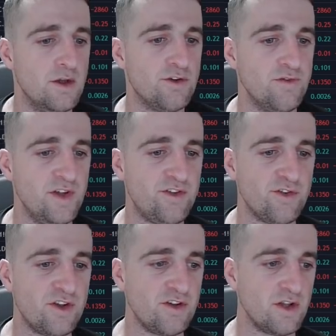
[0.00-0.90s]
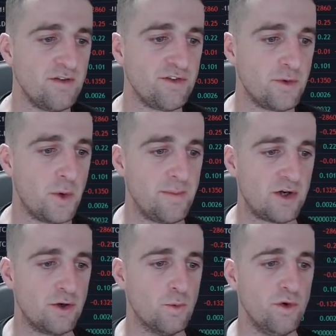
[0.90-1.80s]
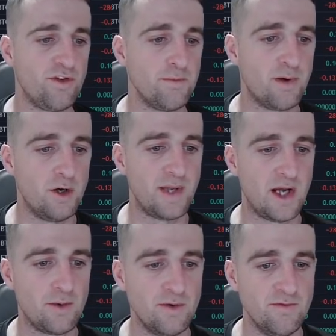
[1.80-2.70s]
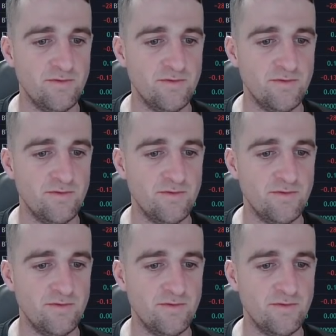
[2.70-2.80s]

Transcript: so this just gives you levels on the way back up. Once you've bottomed out,